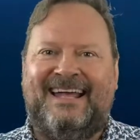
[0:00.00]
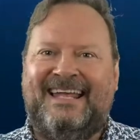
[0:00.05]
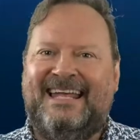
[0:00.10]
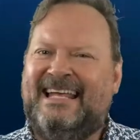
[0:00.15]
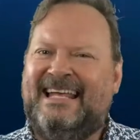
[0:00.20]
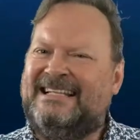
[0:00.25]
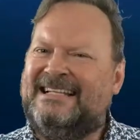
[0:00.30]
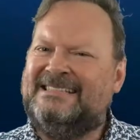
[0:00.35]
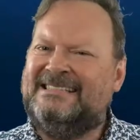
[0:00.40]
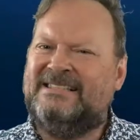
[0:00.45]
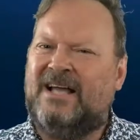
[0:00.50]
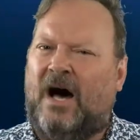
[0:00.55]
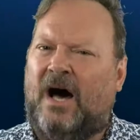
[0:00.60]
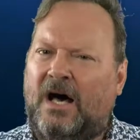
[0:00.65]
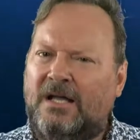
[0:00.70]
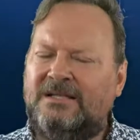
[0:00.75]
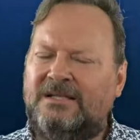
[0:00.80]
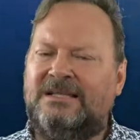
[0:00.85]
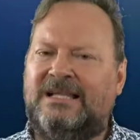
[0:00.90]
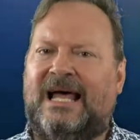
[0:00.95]
It is
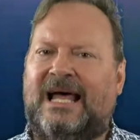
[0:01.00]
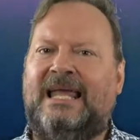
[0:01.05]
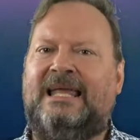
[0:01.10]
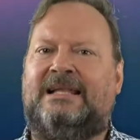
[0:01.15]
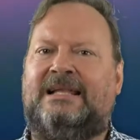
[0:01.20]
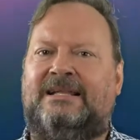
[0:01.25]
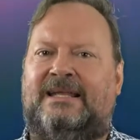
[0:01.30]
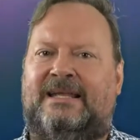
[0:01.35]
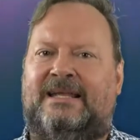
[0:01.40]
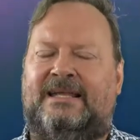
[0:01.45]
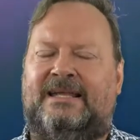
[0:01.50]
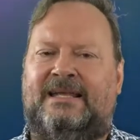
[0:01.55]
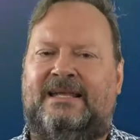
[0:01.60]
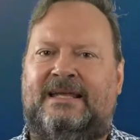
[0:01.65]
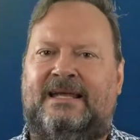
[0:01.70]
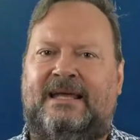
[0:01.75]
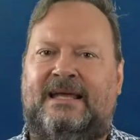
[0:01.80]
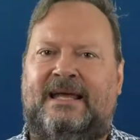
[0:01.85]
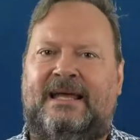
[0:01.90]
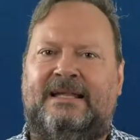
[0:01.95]
unlikely
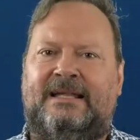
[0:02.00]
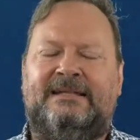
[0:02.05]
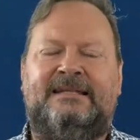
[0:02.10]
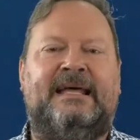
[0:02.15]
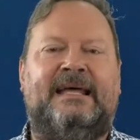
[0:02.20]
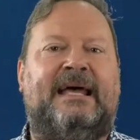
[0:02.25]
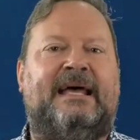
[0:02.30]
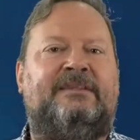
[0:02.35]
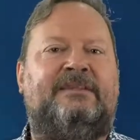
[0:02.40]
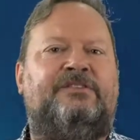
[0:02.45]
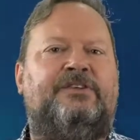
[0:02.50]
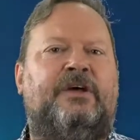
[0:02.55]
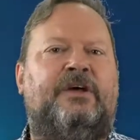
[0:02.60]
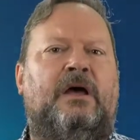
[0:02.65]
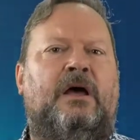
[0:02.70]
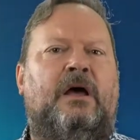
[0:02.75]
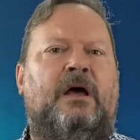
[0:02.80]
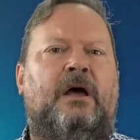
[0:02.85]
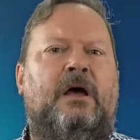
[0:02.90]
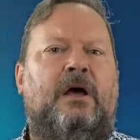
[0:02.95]
that
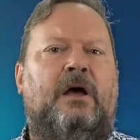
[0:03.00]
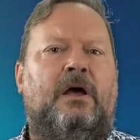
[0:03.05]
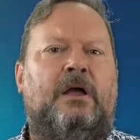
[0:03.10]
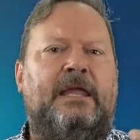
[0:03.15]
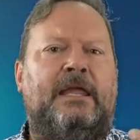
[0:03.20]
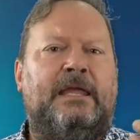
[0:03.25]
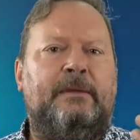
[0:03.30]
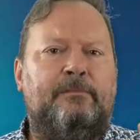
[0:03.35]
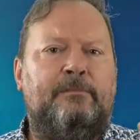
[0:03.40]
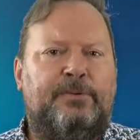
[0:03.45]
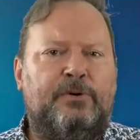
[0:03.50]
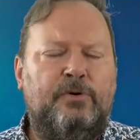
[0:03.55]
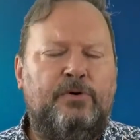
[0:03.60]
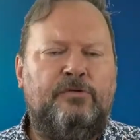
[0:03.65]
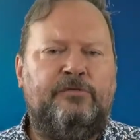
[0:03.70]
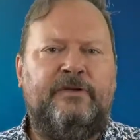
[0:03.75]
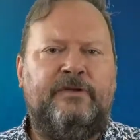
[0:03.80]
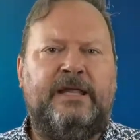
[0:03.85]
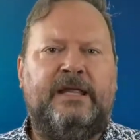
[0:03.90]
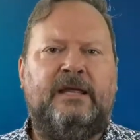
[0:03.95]

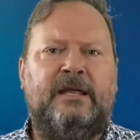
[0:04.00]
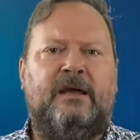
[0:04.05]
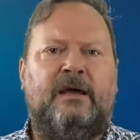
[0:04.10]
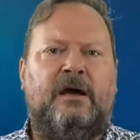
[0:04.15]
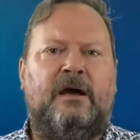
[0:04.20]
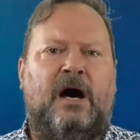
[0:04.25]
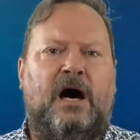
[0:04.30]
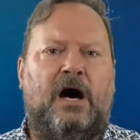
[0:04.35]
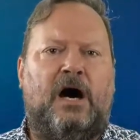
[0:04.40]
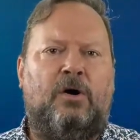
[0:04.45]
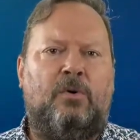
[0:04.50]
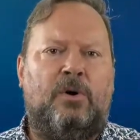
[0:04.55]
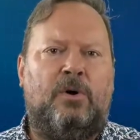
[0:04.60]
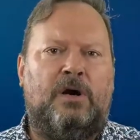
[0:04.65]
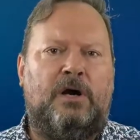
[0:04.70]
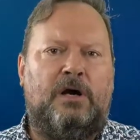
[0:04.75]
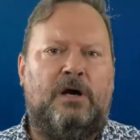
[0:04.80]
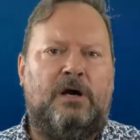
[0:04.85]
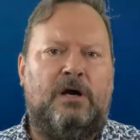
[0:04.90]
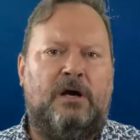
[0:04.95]
improving
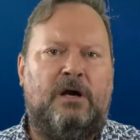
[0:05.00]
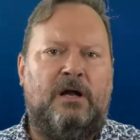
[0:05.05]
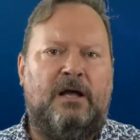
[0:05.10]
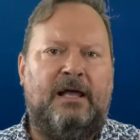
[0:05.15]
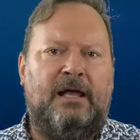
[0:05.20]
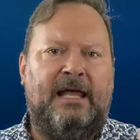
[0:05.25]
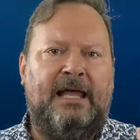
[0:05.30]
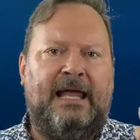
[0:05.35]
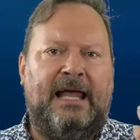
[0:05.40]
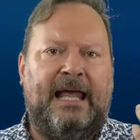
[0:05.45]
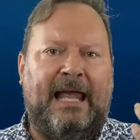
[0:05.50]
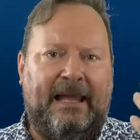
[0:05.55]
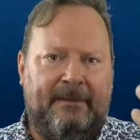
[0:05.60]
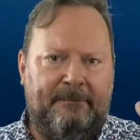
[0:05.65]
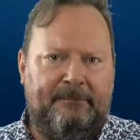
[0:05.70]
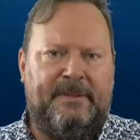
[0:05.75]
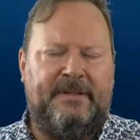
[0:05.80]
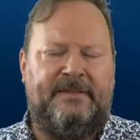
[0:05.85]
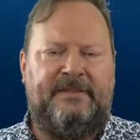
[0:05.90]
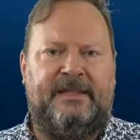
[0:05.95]
our
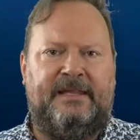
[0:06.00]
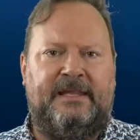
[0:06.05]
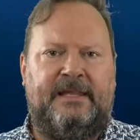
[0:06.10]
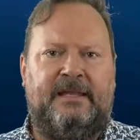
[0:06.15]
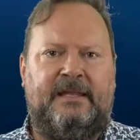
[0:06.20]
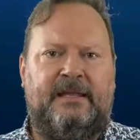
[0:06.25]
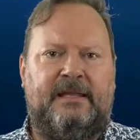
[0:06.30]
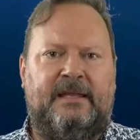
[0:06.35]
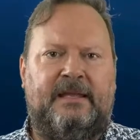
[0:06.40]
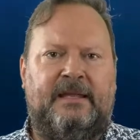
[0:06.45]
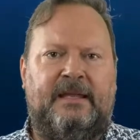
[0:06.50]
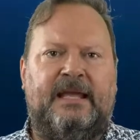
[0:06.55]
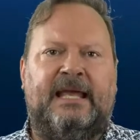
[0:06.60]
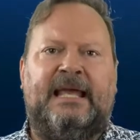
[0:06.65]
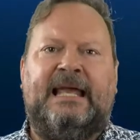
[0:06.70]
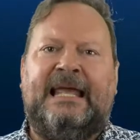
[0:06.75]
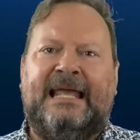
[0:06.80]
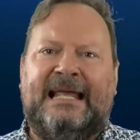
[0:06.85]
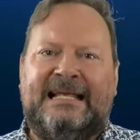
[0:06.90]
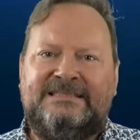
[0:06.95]
empathy
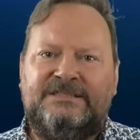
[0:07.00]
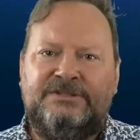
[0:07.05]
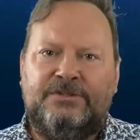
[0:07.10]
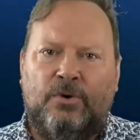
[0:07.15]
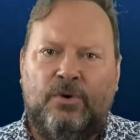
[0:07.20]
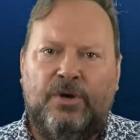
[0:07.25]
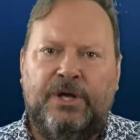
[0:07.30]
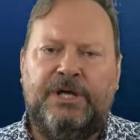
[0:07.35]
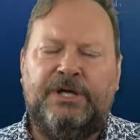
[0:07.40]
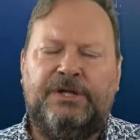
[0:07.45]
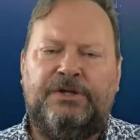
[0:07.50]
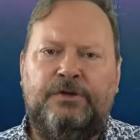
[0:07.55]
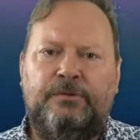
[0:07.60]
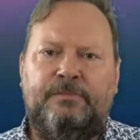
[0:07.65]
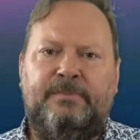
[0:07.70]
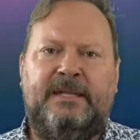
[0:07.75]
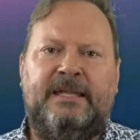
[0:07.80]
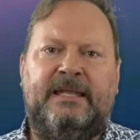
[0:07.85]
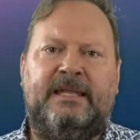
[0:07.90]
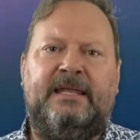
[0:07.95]
is going to
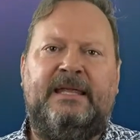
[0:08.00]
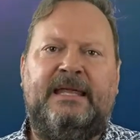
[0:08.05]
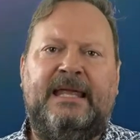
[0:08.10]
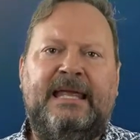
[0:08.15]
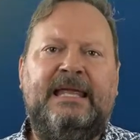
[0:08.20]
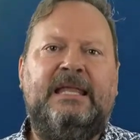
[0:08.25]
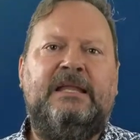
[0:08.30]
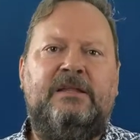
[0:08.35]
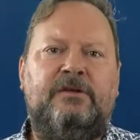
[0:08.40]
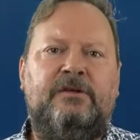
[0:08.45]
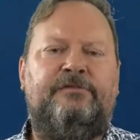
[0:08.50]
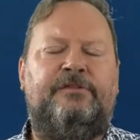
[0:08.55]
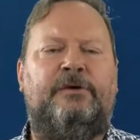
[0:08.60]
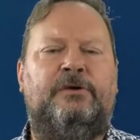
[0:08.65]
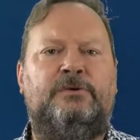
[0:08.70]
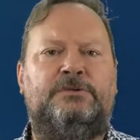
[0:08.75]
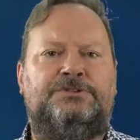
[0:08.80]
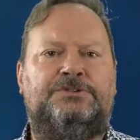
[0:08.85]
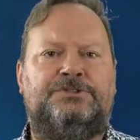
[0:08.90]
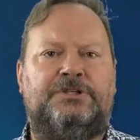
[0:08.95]
be in the
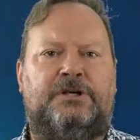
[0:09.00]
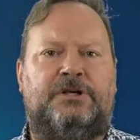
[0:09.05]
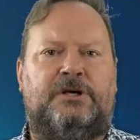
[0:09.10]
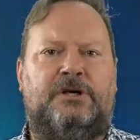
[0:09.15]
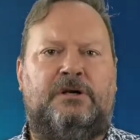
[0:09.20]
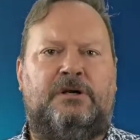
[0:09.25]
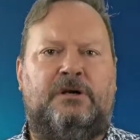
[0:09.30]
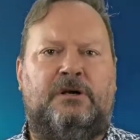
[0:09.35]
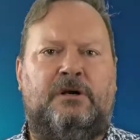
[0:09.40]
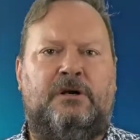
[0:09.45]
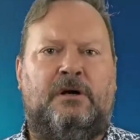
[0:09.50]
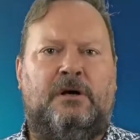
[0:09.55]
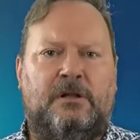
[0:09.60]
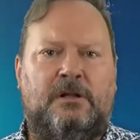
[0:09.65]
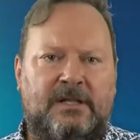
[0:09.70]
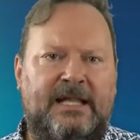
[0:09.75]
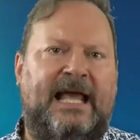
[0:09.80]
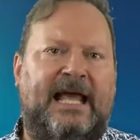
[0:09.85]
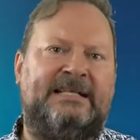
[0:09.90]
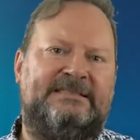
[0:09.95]
future
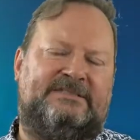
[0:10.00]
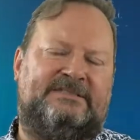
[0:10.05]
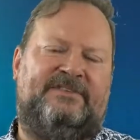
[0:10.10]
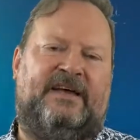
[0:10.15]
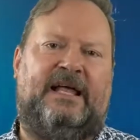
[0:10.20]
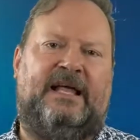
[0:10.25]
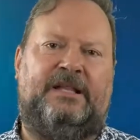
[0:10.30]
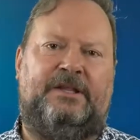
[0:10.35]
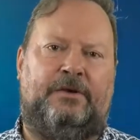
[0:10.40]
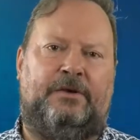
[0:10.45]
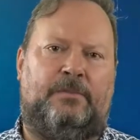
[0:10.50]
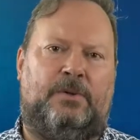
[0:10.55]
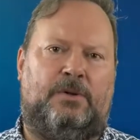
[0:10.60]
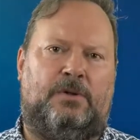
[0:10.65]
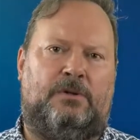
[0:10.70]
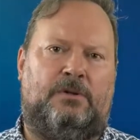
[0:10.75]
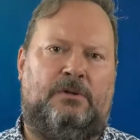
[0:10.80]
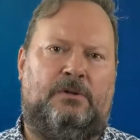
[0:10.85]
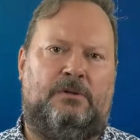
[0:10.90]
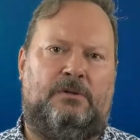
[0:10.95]
less
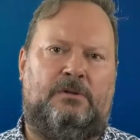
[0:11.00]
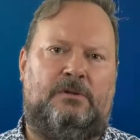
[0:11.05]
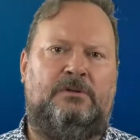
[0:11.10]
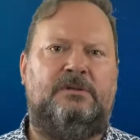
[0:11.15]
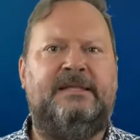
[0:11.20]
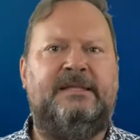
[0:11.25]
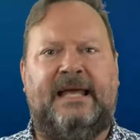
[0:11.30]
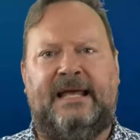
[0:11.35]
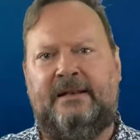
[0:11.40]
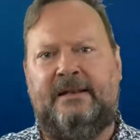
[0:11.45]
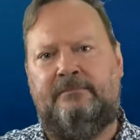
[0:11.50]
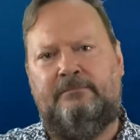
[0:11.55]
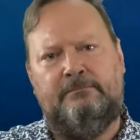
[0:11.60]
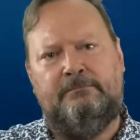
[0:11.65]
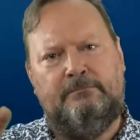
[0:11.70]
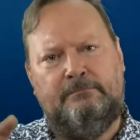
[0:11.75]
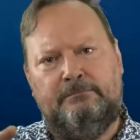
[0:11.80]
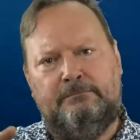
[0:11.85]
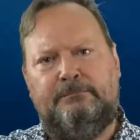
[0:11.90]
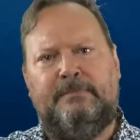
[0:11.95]
valuable than
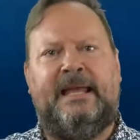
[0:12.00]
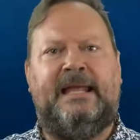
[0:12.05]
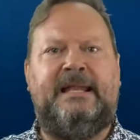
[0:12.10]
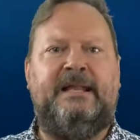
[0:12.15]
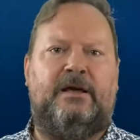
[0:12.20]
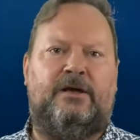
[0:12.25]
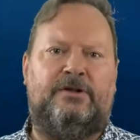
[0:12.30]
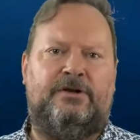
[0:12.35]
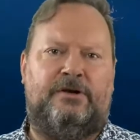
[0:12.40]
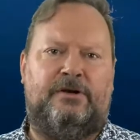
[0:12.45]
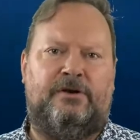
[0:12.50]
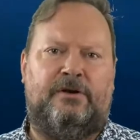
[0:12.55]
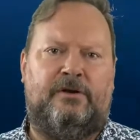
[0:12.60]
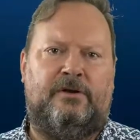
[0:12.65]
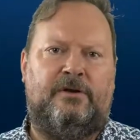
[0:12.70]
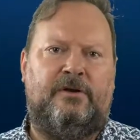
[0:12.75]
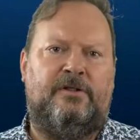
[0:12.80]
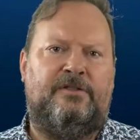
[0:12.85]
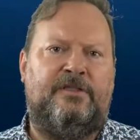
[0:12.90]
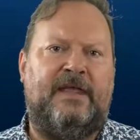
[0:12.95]
many other
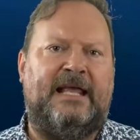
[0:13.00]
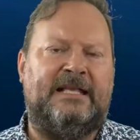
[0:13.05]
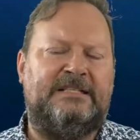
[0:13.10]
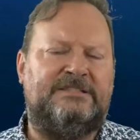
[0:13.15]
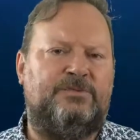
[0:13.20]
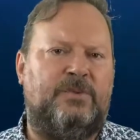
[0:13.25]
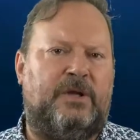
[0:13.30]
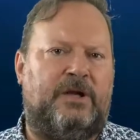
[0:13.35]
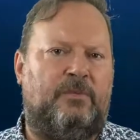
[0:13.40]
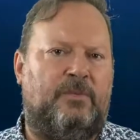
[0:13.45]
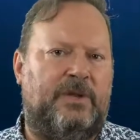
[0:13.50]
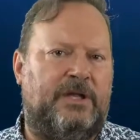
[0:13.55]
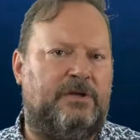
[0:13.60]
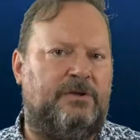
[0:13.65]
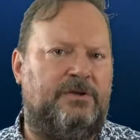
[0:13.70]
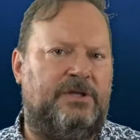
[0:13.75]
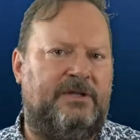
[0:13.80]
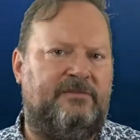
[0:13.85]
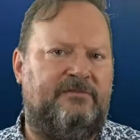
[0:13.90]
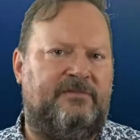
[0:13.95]
things where we
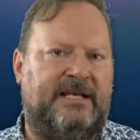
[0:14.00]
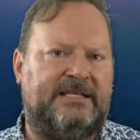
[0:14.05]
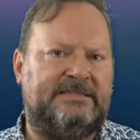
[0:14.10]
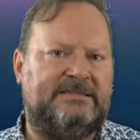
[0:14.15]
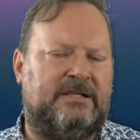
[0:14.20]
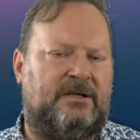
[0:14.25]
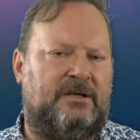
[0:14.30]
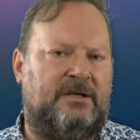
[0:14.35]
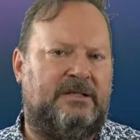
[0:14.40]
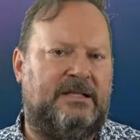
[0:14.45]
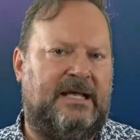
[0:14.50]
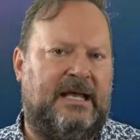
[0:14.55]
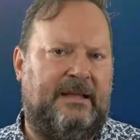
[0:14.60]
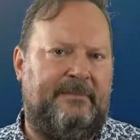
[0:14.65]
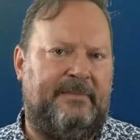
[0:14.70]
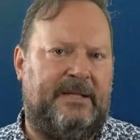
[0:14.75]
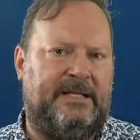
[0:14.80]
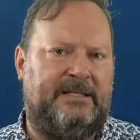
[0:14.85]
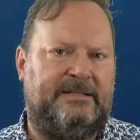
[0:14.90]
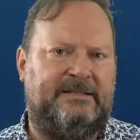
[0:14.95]
could invest our
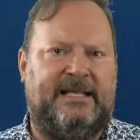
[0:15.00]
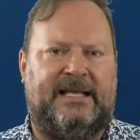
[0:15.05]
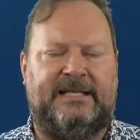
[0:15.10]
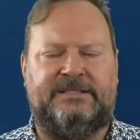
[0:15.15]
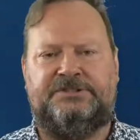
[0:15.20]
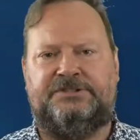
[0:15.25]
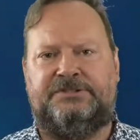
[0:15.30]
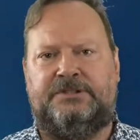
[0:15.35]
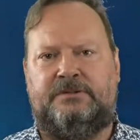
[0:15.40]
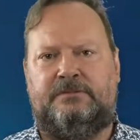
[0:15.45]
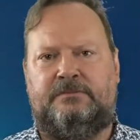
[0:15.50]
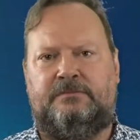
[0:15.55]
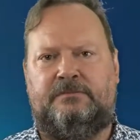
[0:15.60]
time and attention.